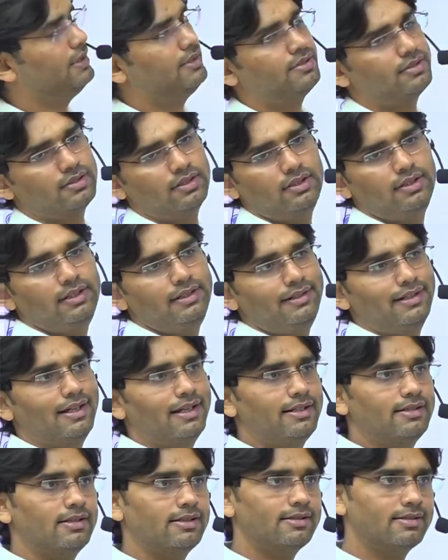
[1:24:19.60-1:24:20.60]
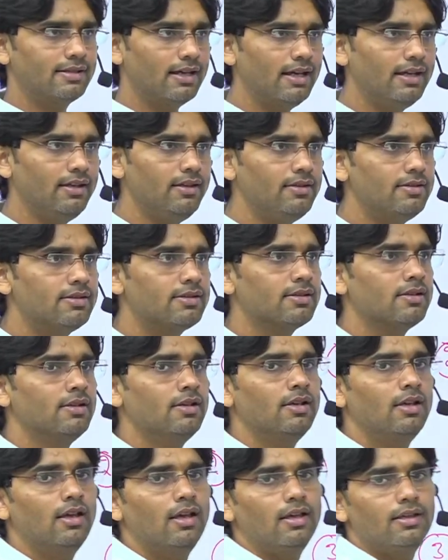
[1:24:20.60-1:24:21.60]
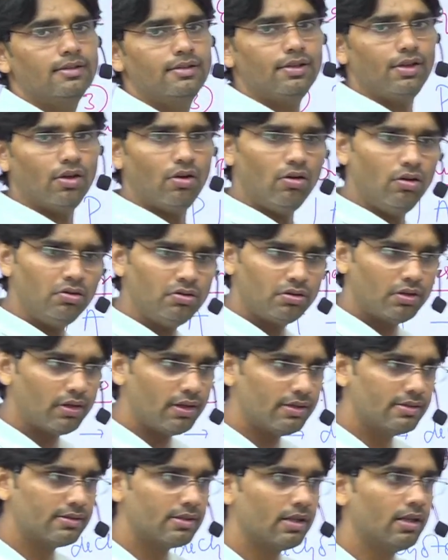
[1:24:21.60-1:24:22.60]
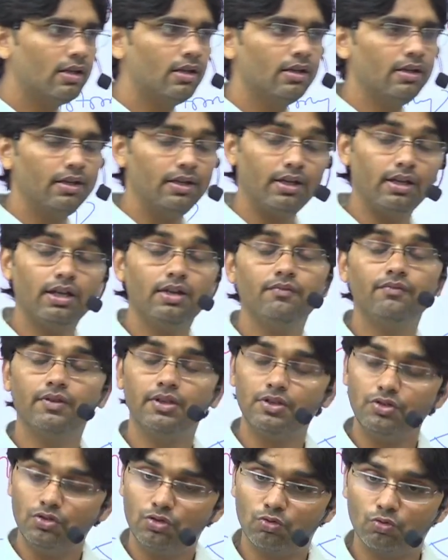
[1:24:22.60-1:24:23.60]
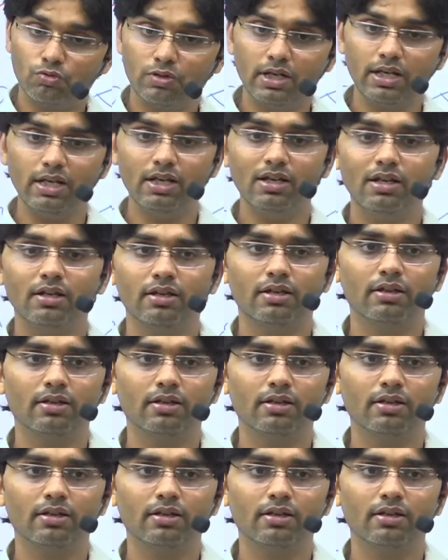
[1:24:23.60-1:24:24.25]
studied as a science. See, on this, even today